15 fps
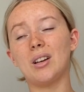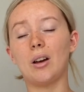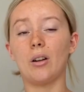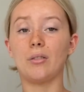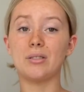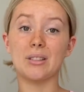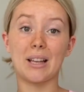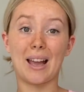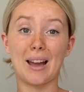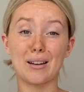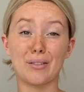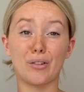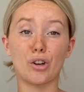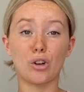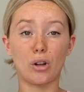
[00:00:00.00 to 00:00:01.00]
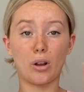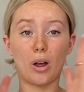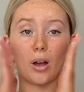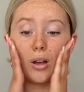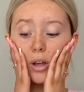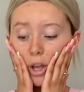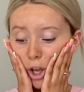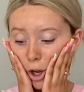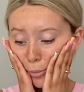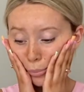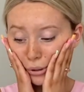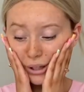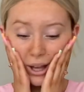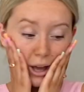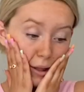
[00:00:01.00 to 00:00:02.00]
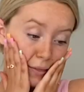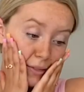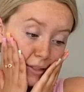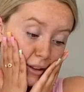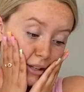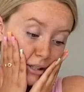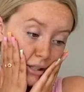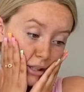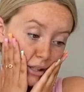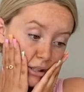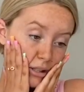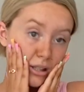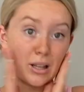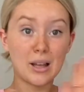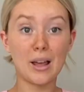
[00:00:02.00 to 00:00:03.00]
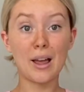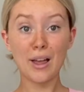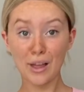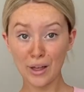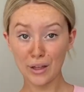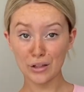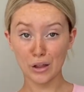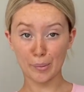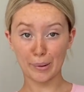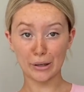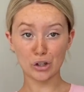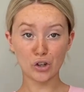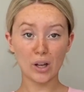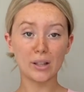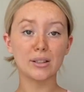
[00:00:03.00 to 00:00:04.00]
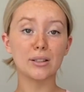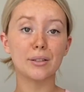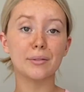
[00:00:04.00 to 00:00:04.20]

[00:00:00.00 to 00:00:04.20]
and obviously get a different colour but yeah this is the pink dress